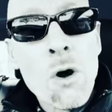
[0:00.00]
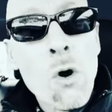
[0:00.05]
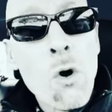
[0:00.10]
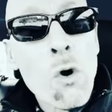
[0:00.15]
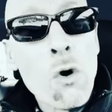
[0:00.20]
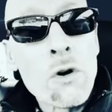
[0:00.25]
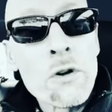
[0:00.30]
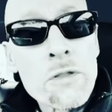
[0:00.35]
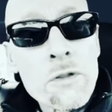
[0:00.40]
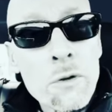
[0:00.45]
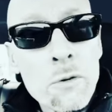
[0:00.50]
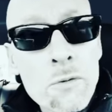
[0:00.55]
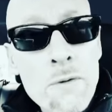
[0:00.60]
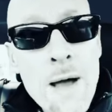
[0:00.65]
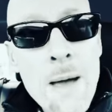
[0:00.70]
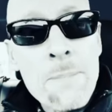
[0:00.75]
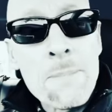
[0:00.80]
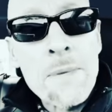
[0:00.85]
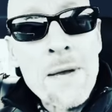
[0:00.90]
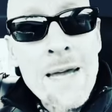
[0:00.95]
or the
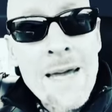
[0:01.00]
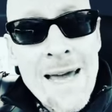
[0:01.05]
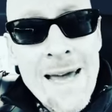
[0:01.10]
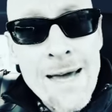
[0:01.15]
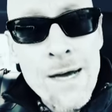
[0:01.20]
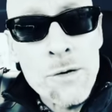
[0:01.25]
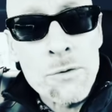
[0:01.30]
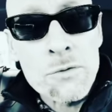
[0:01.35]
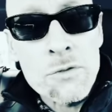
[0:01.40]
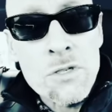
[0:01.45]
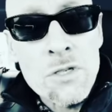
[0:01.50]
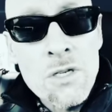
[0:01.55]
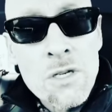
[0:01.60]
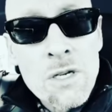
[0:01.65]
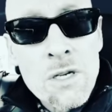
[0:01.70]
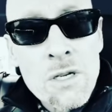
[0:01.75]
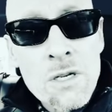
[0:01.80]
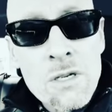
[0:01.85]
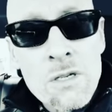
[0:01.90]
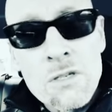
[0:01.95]
rep count
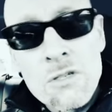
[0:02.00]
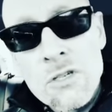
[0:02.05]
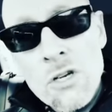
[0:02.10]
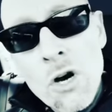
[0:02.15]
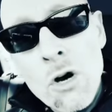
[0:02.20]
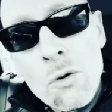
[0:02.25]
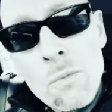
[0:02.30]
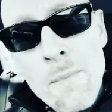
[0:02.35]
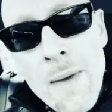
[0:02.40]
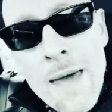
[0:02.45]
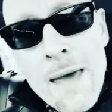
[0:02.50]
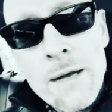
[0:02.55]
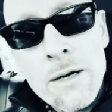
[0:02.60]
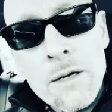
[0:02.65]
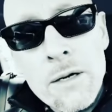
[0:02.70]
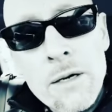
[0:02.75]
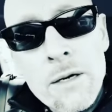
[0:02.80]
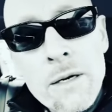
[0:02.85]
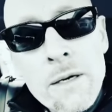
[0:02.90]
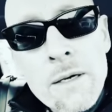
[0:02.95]
don't
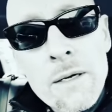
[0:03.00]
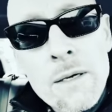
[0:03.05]
matter.